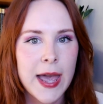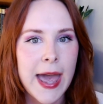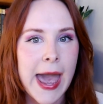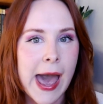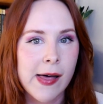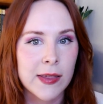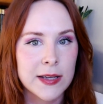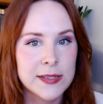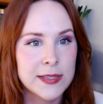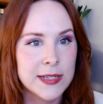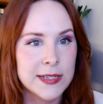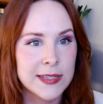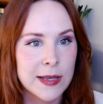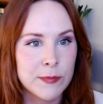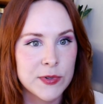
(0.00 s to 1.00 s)
Alex
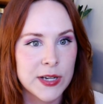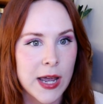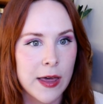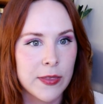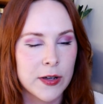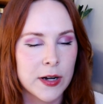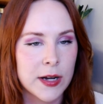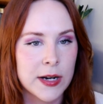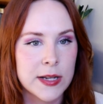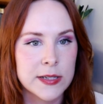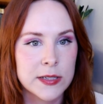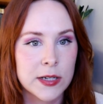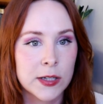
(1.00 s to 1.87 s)
sees them together and is